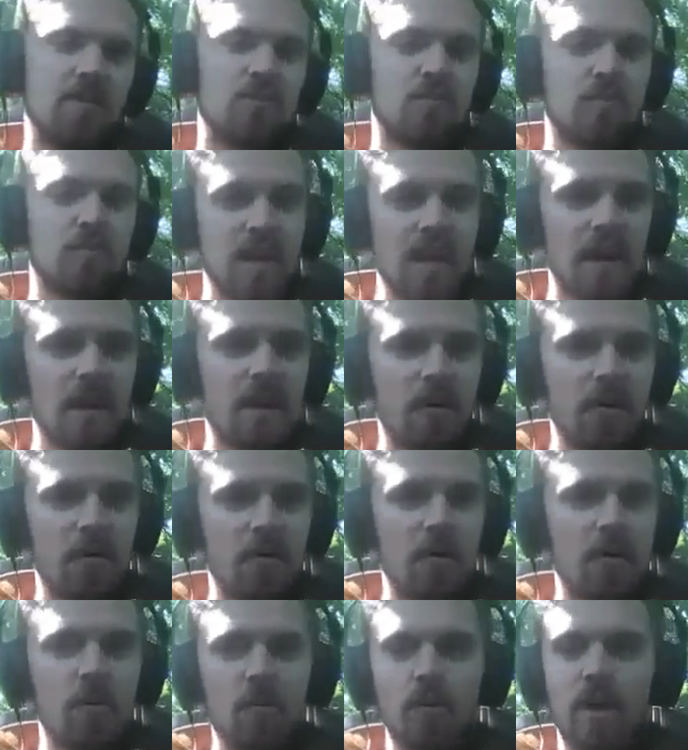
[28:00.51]
to
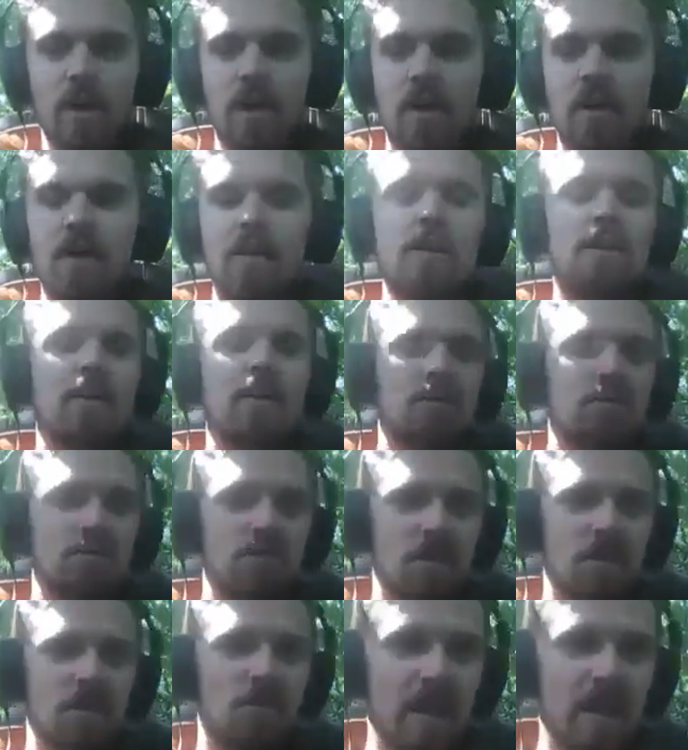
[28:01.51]
now where you
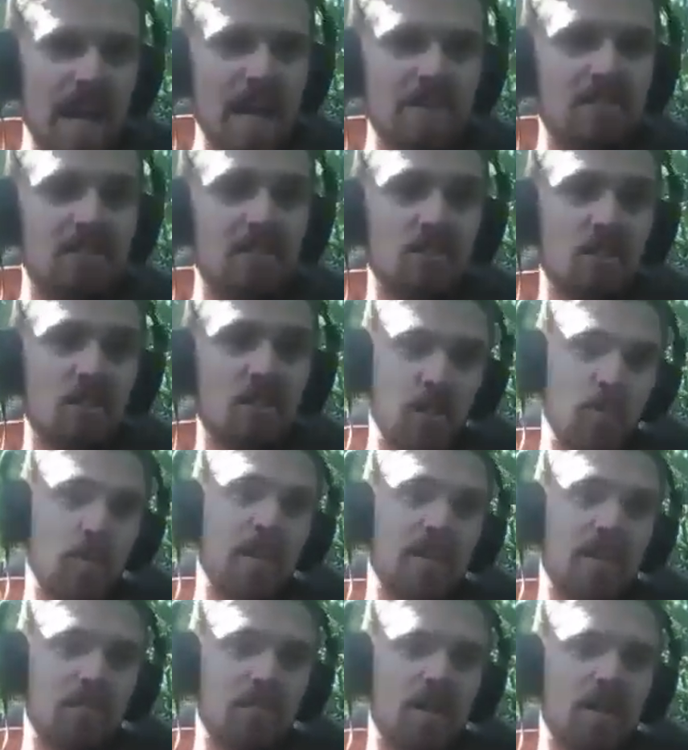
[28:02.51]
don't want assets, you
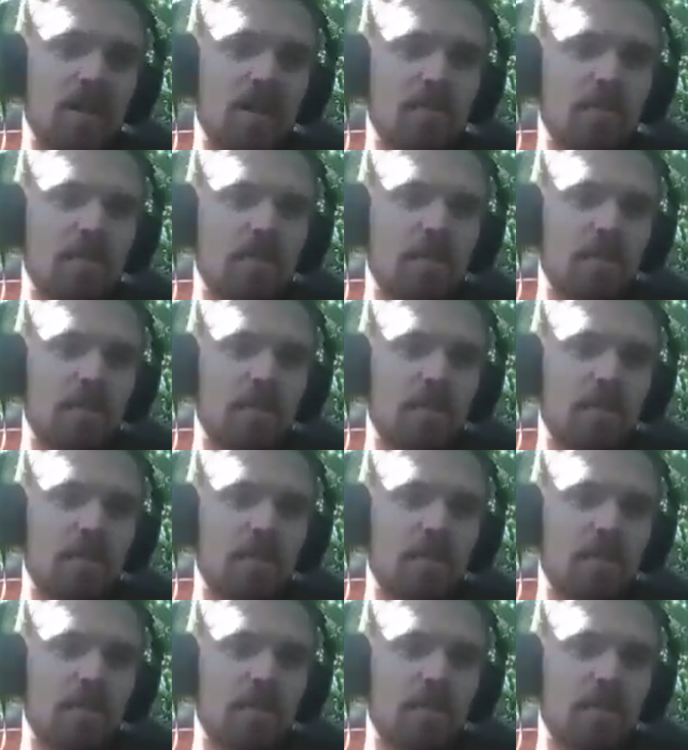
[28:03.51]
want the money.